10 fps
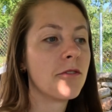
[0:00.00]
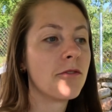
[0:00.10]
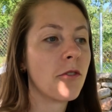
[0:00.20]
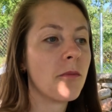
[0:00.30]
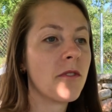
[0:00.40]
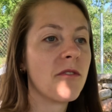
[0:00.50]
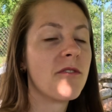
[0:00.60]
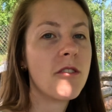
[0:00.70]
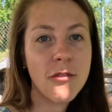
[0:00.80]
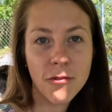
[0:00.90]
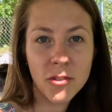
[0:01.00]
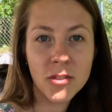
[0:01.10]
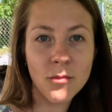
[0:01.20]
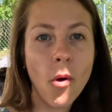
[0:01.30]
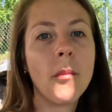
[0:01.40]
from the very
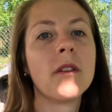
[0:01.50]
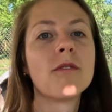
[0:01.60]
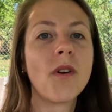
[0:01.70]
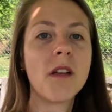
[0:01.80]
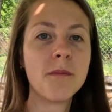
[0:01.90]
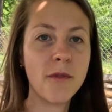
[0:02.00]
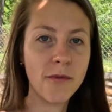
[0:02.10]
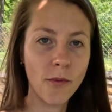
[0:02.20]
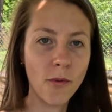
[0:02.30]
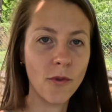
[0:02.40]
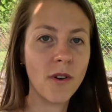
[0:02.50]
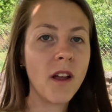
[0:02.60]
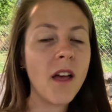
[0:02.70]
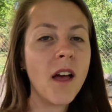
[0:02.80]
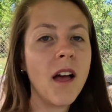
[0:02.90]
first moment, right before
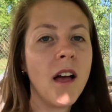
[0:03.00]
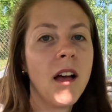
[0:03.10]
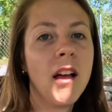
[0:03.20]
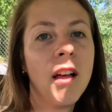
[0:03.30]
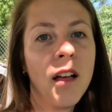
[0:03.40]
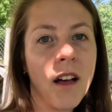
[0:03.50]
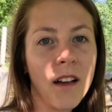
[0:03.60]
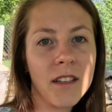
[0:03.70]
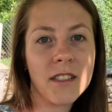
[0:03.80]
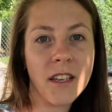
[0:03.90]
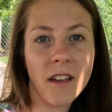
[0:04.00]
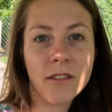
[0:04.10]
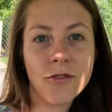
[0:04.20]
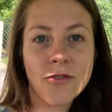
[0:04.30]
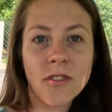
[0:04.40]
the
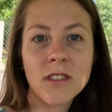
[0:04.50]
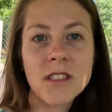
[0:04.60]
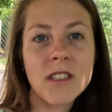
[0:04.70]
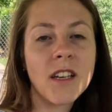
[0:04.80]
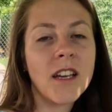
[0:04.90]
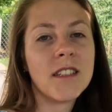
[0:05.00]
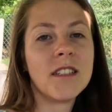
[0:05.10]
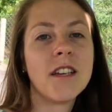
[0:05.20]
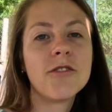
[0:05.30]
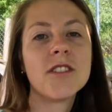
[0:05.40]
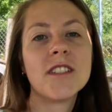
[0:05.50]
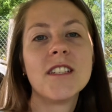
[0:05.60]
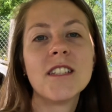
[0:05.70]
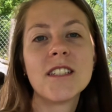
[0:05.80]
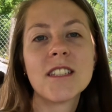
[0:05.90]
entrance, there is
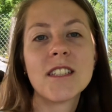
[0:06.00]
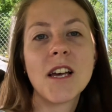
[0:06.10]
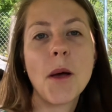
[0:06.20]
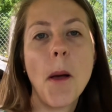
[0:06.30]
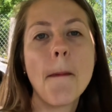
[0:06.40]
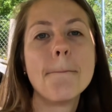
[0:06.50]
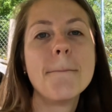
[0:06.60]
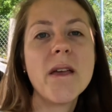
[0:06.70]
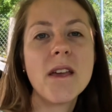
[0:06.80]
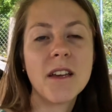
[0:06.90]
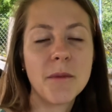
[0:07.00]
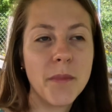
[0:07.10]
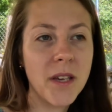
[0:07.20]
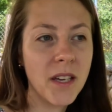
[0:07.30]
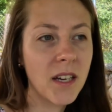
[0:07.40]
this big
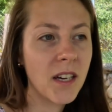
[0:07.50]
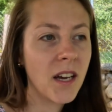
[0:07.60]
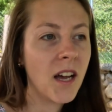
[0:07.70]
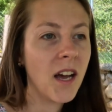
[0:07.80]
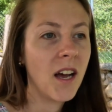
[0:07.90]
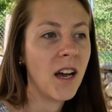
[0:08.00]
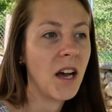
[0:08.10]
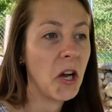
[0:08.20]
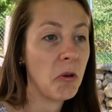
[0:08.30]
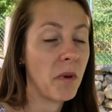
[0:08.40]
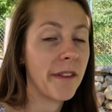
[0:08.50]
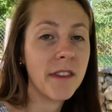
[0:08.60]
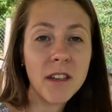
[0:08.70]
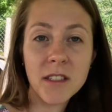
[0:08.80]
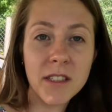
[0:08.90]
I
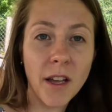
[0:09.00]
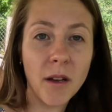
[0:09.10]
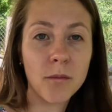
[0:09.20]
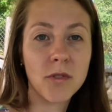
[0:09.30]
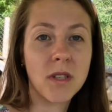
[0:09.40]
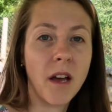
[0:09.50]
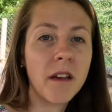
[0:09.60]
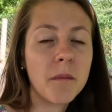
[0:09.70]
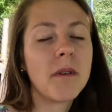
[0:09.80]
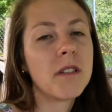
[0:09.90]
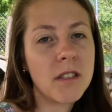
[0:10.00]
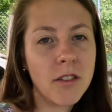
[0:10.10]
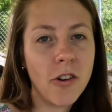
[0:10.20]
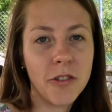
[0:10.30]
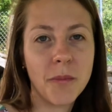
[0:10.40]
think it's like a mosaic, but it's
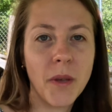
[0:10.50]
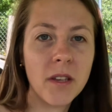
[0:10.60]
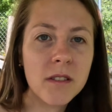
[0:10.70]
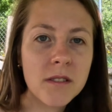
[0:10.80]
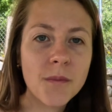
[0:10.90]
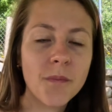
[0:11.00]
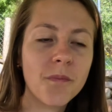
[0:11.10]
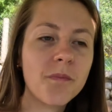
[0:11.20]
an art piece,